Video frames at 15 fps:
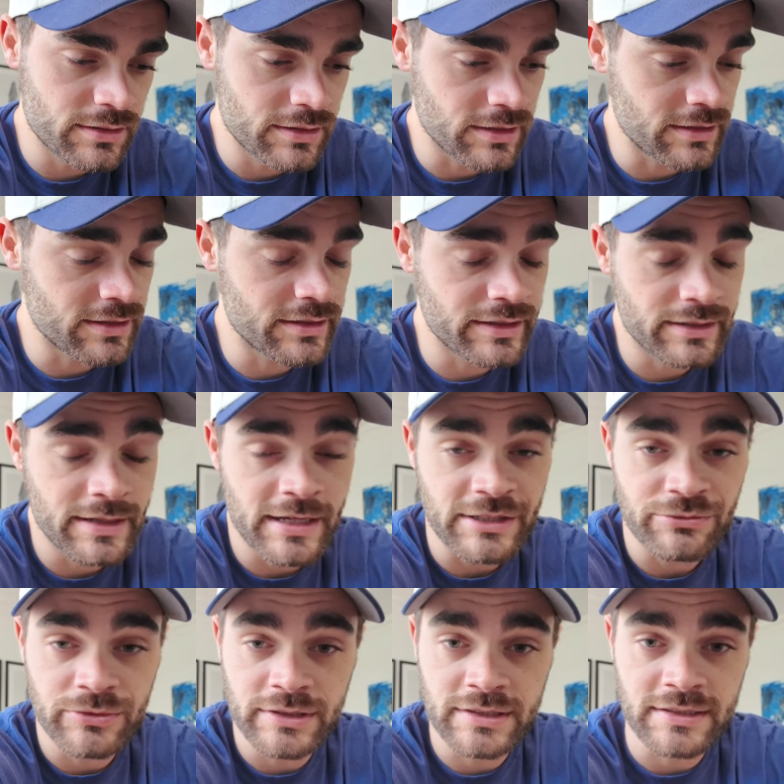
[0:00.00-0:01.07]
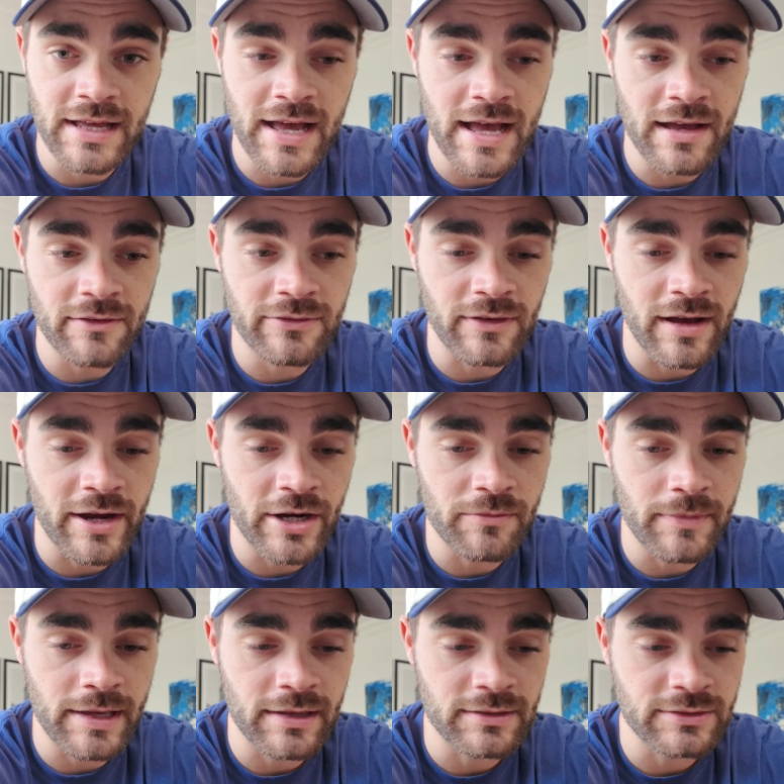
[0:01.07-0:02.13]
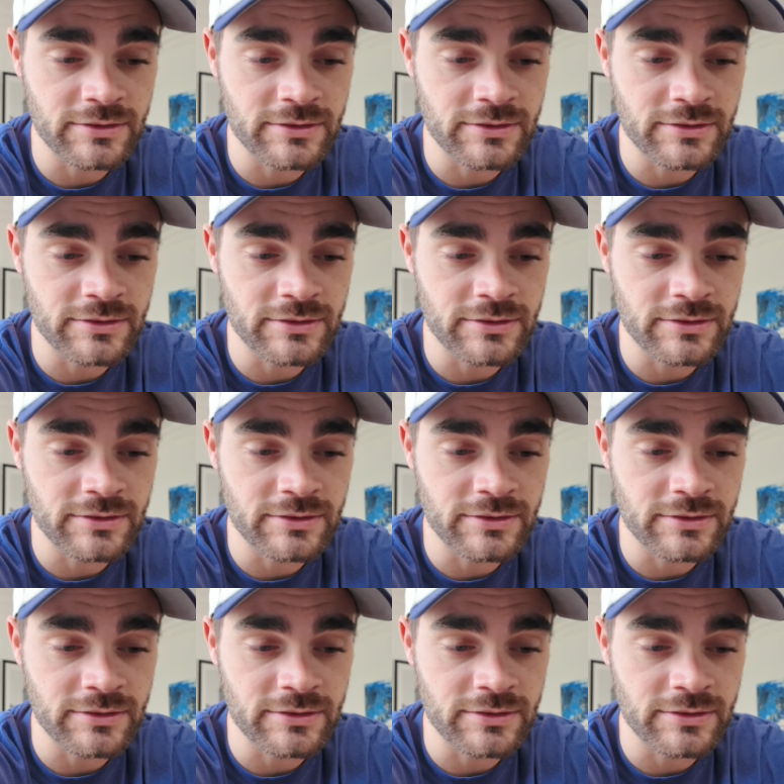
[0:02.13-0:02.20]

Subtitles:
And then yeah, next week's the half Ironman.